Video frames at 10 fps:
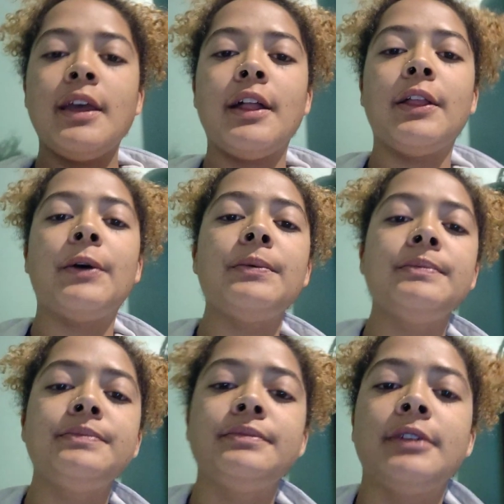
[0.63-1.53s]
Hello,
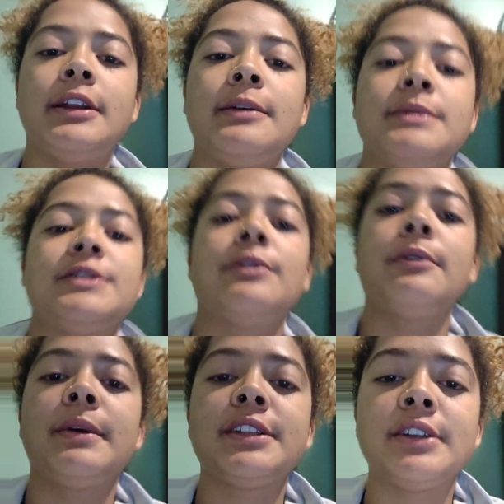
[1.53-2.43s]
my name is Ola
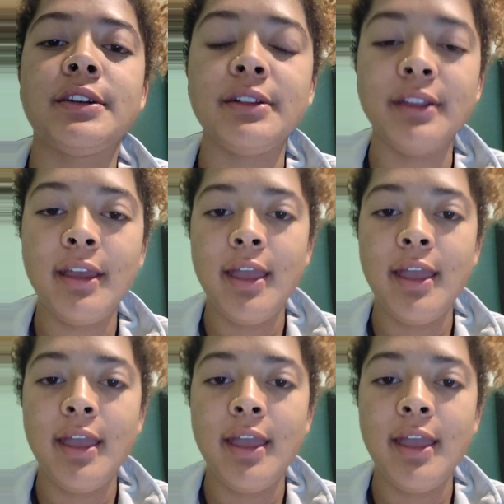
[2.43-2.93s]
McDonald,